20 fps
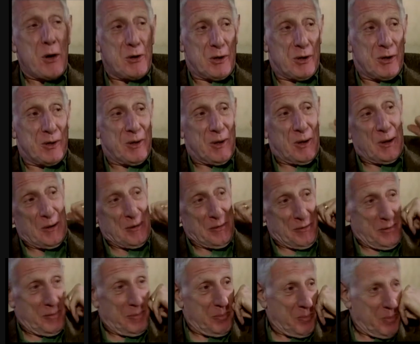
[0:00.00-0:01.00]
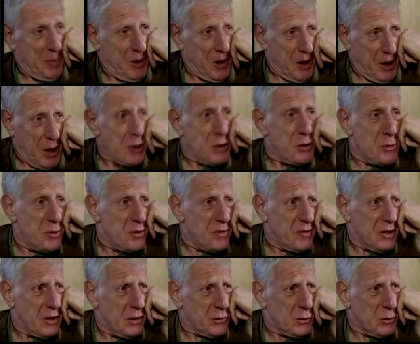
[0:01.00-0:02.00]
notion of a
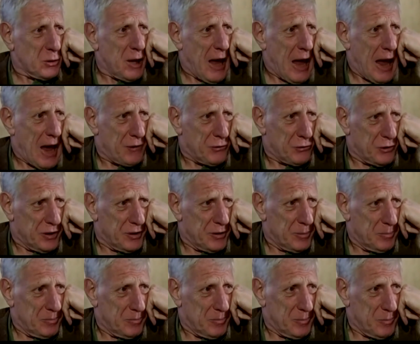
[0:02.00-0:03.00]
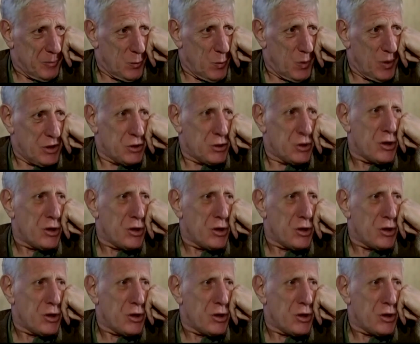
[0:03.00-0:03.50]
universal acid, yeah,